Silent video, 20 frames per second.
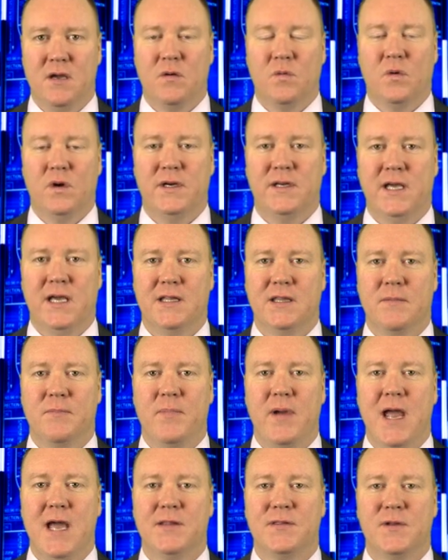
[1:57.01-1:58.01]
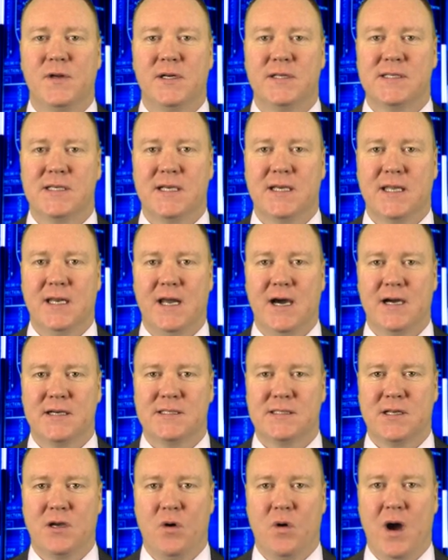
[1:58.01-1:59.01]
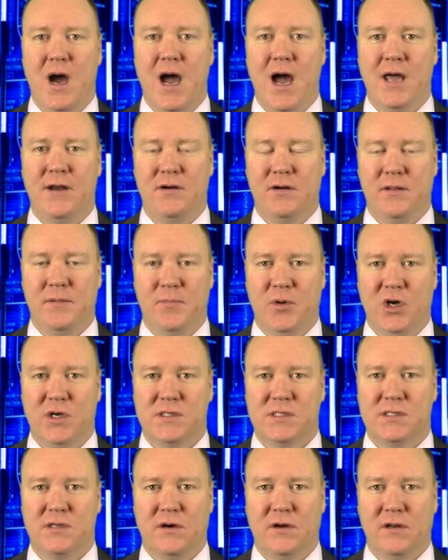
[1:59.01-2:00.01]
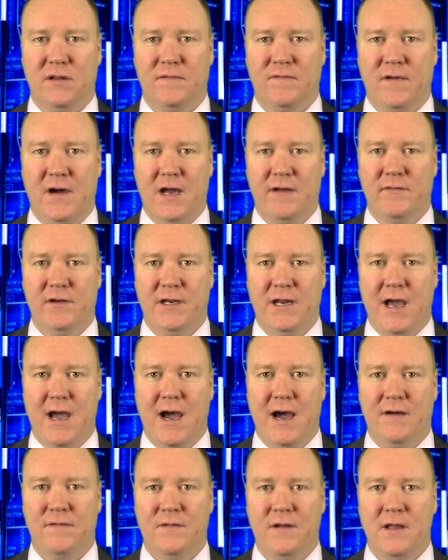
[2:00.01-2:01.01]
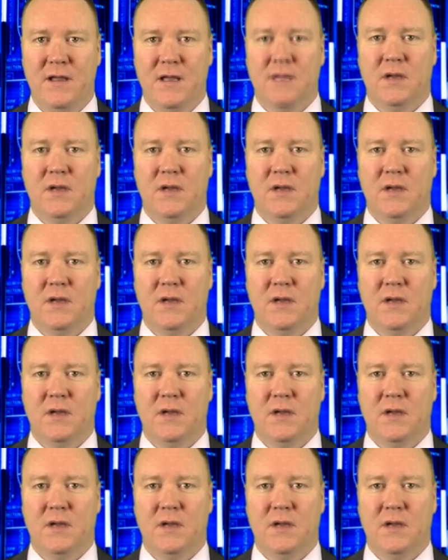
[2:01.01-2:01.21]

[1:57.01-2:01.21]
we're taking the Panthers and Canucks to go under the post total of 5.5.